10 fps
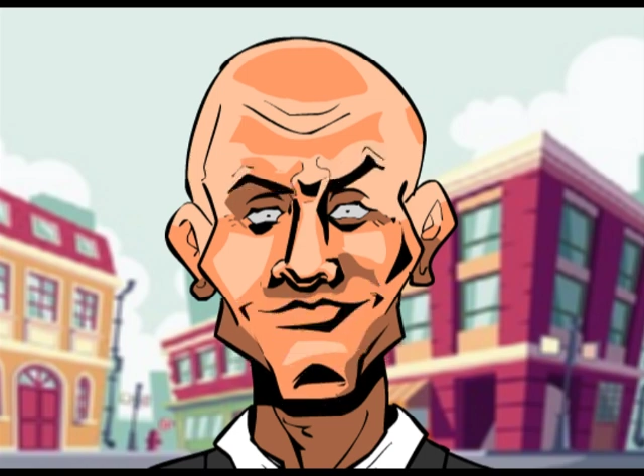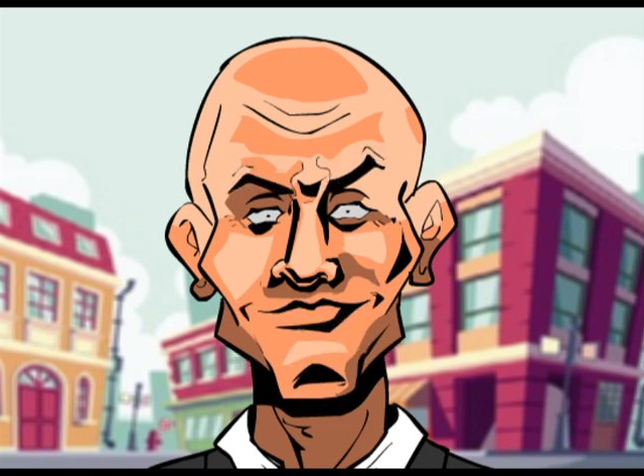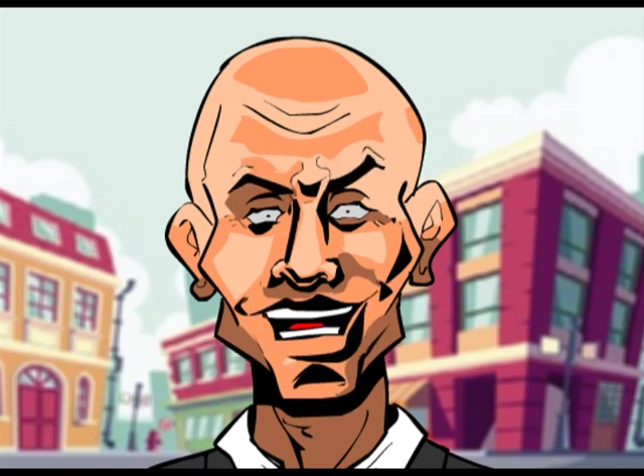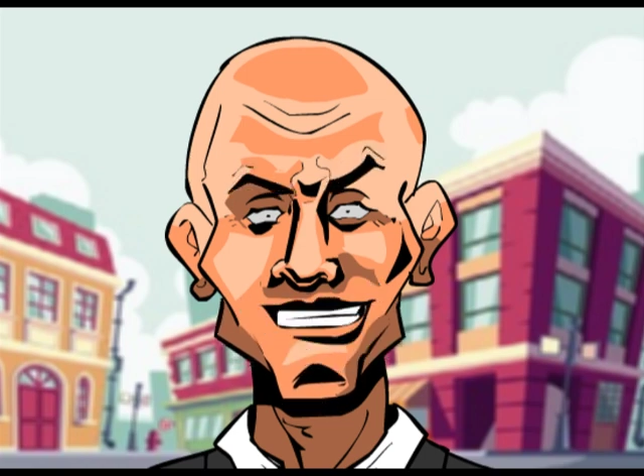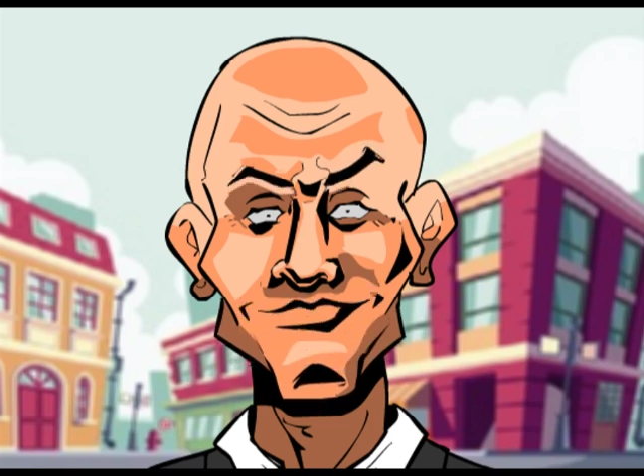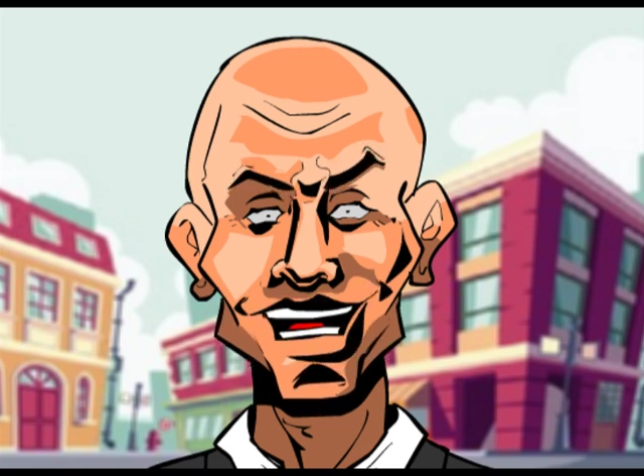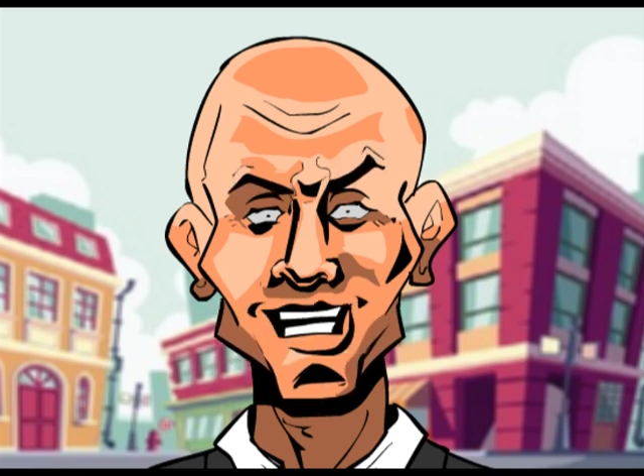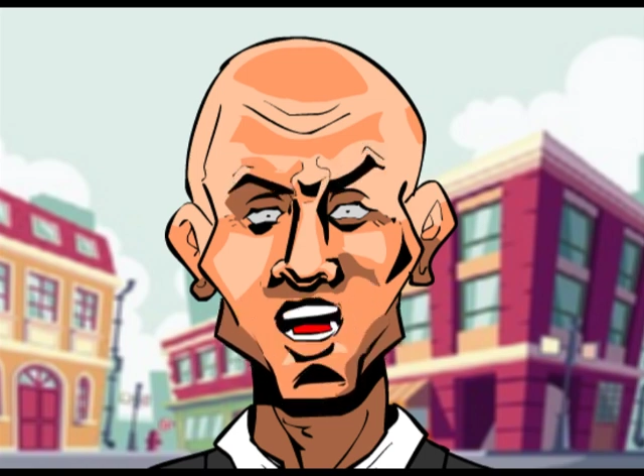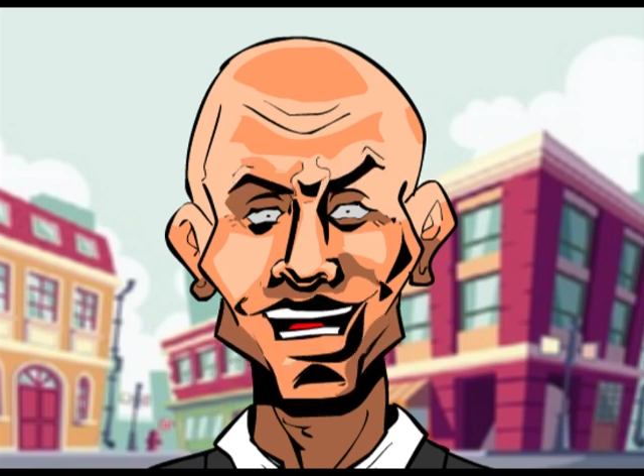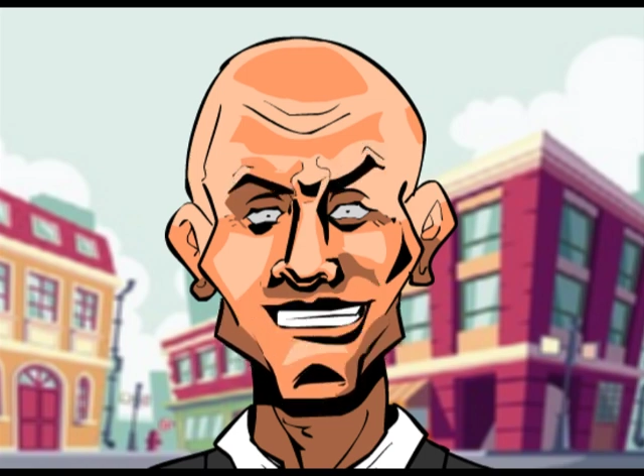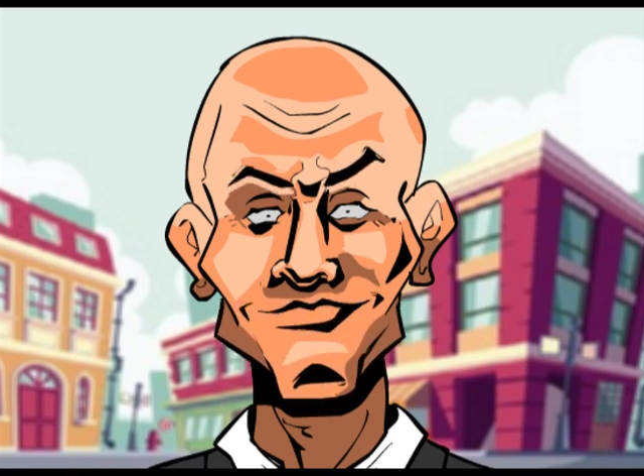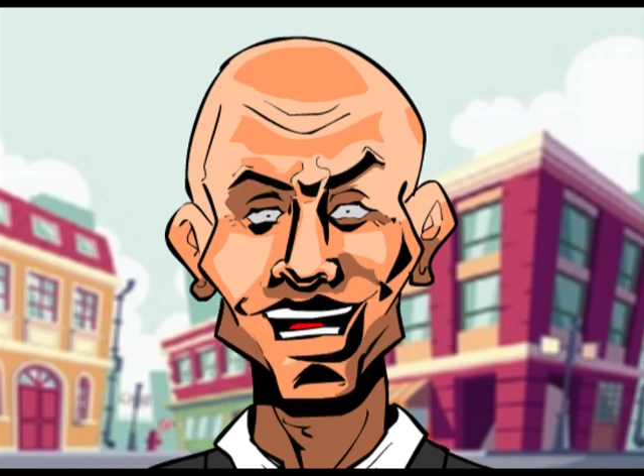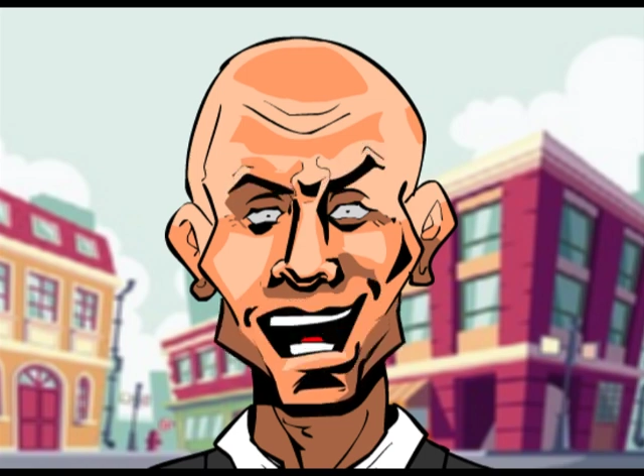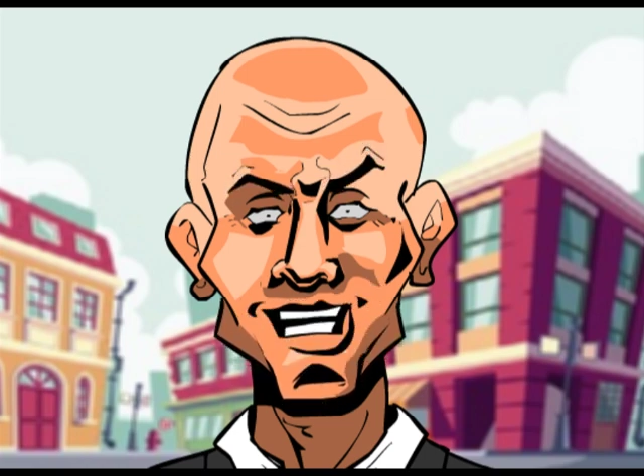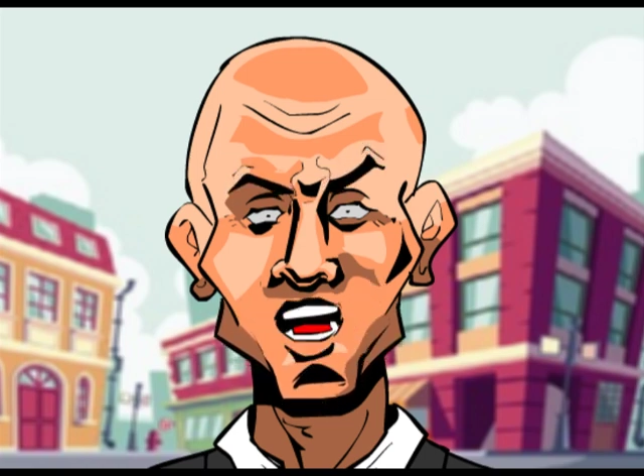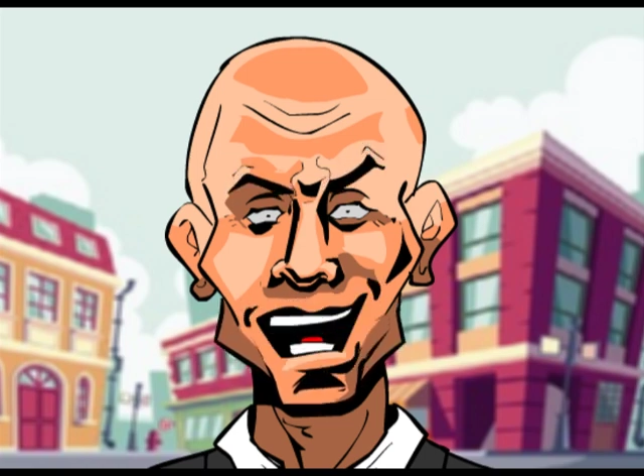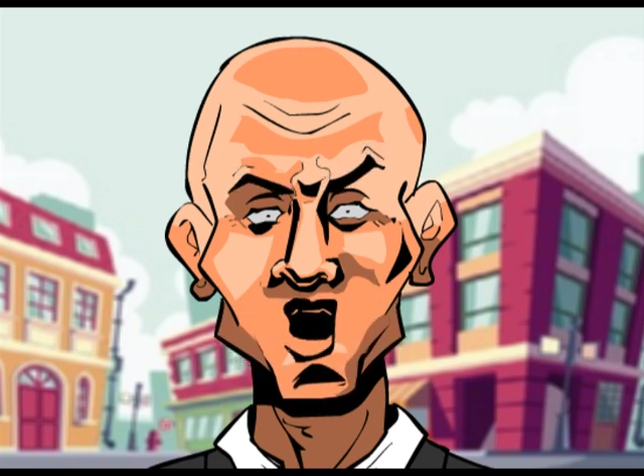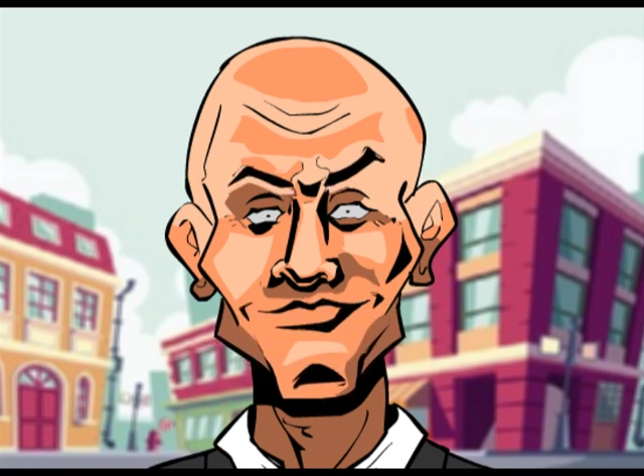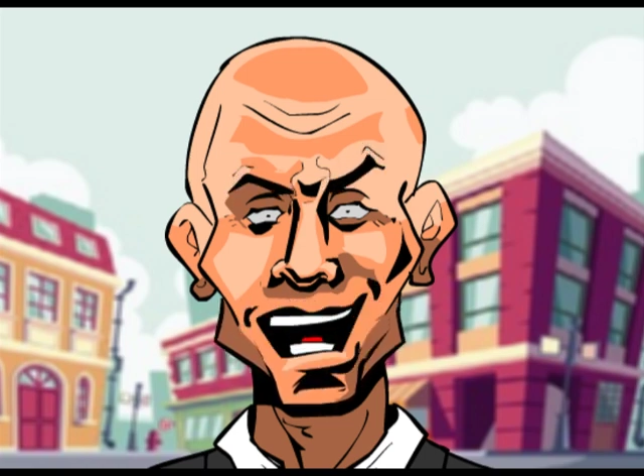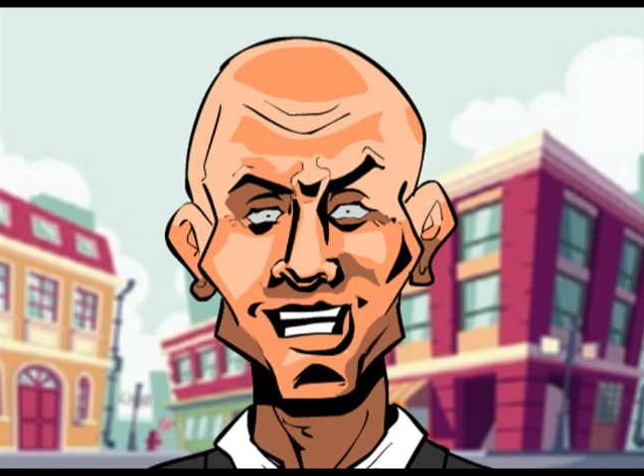and even allows you to
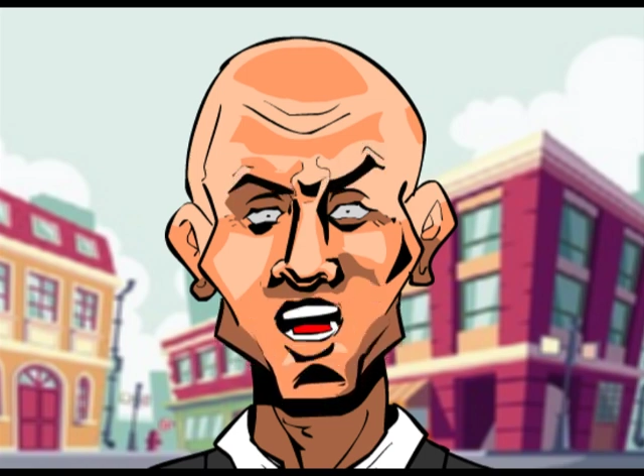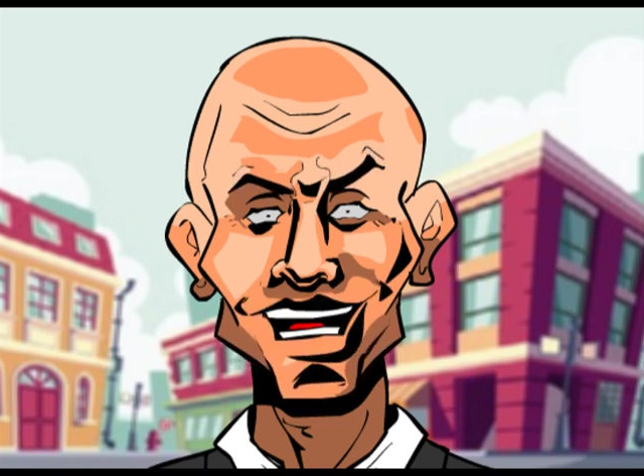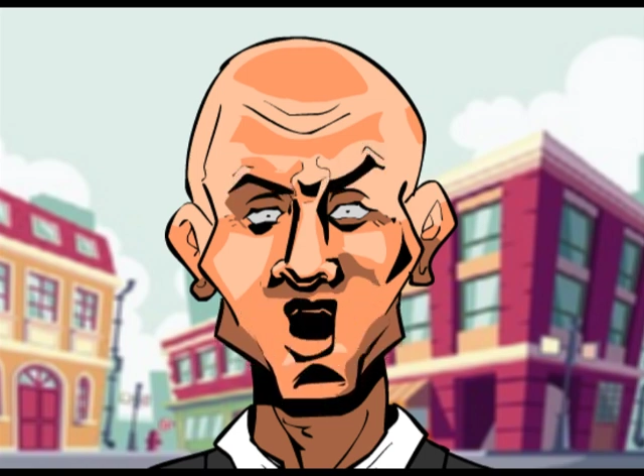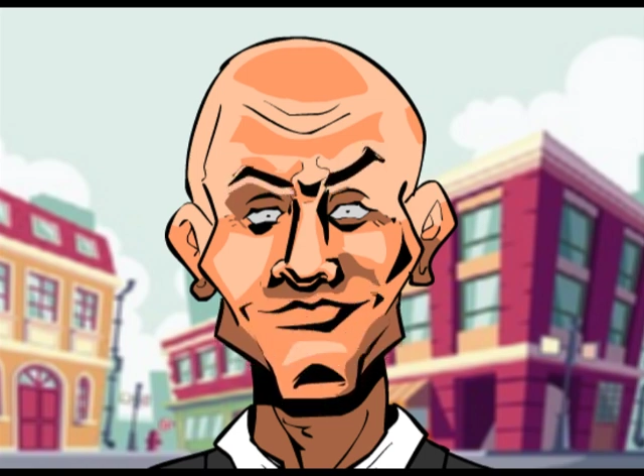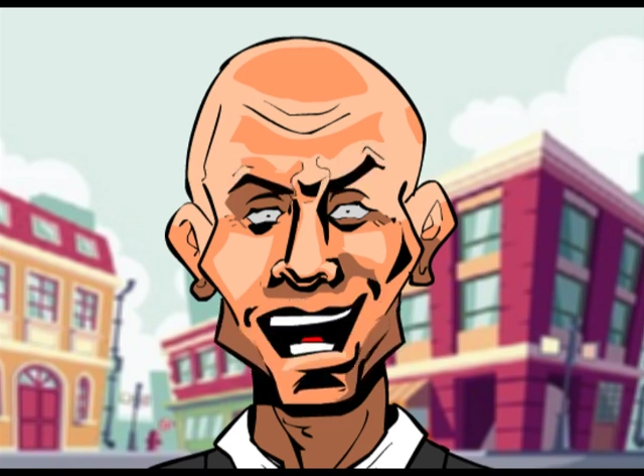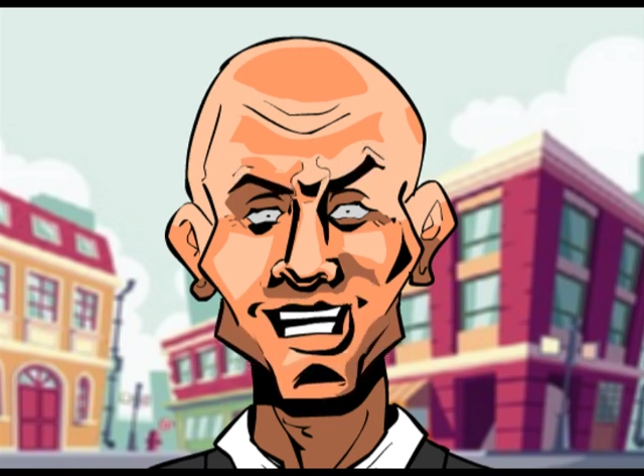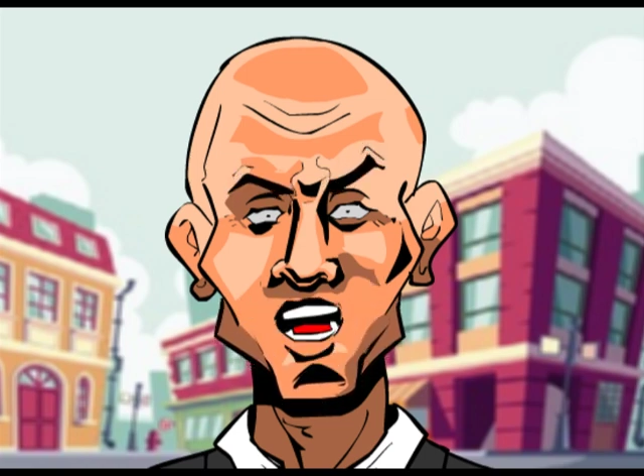have a church on this